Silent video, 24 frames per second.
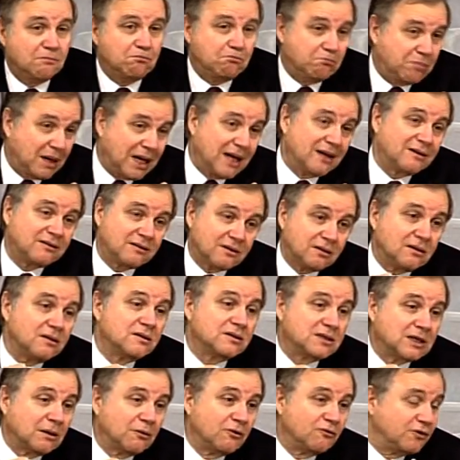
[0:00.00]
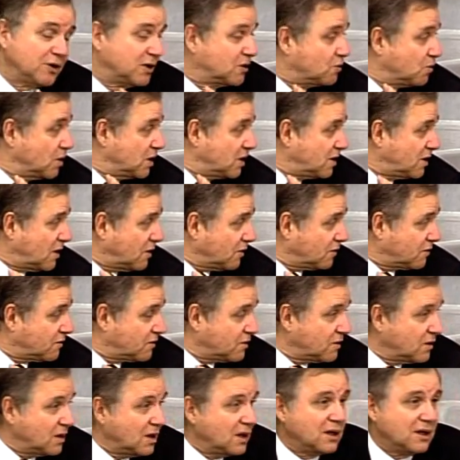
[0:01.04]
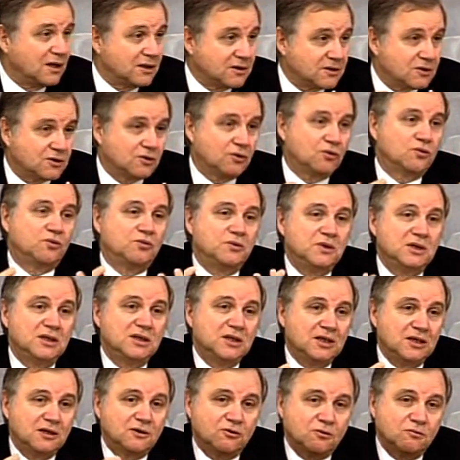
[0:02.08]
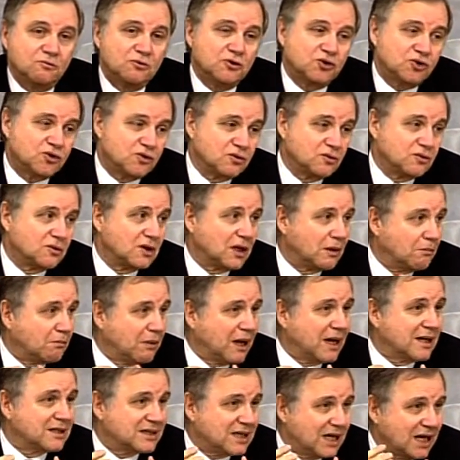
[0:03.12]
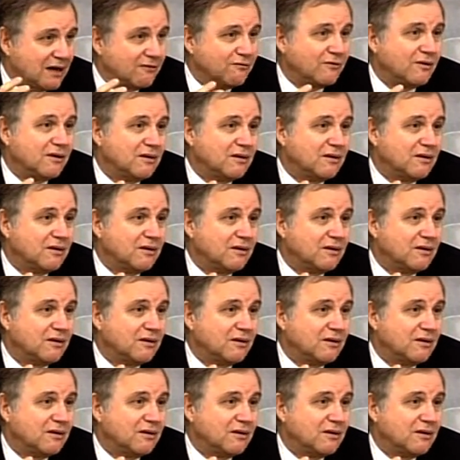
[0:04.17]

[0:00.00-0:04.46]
but some of it will not. And so we need to be sure that banks have